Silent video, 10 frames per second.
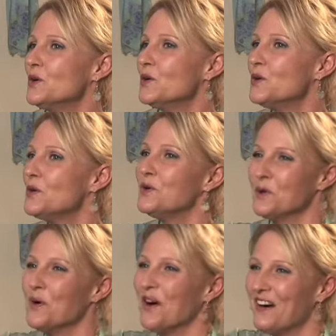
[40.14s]
who
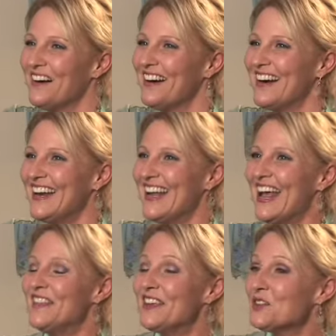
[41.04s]
you are.
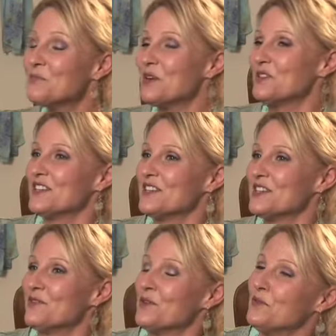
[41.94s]
And the other person is
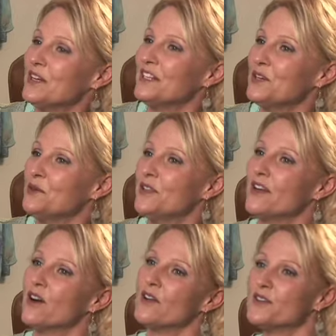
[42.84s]
never really who
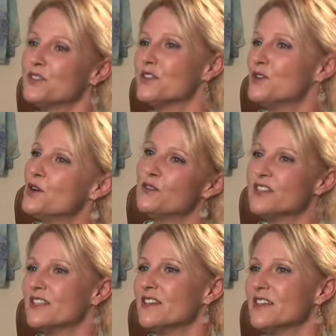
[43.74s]
they are. There's the
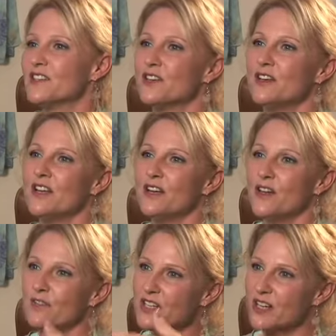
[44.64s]
nervousness, and
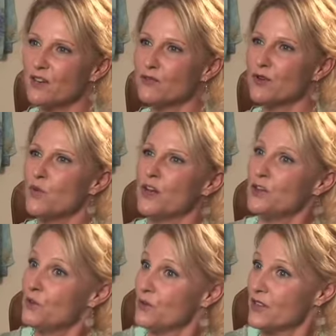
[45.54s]
you have to get through what
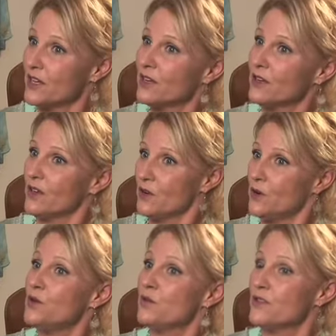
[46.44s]
you think,
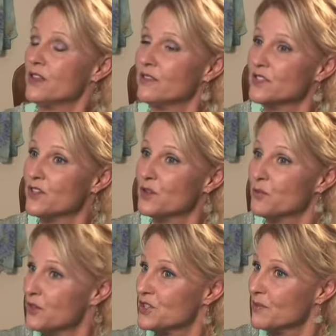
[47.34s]
who you think this other
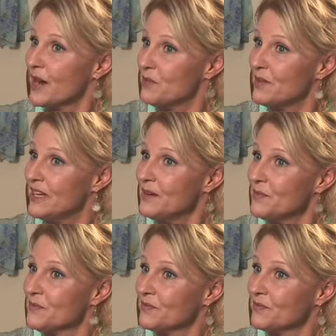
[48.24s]
person might be.